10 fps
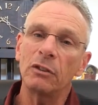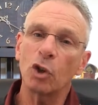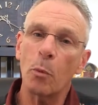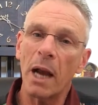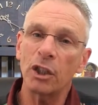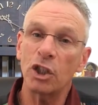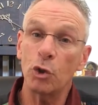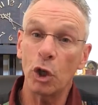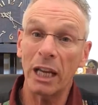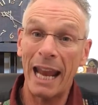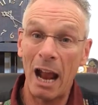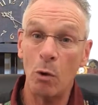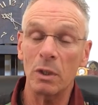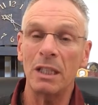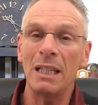to go back to your
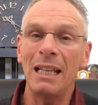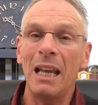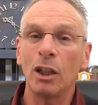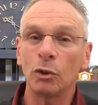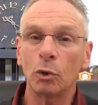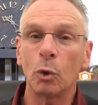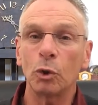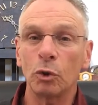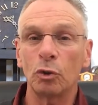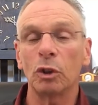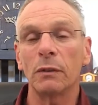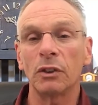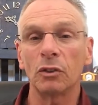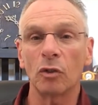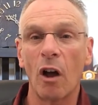county social
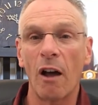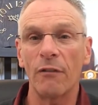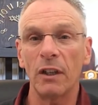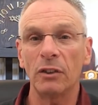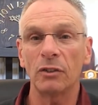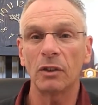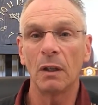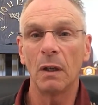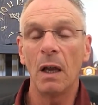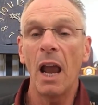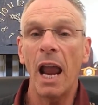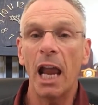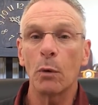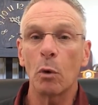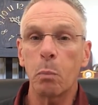services office
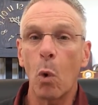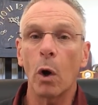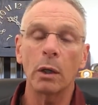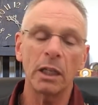and report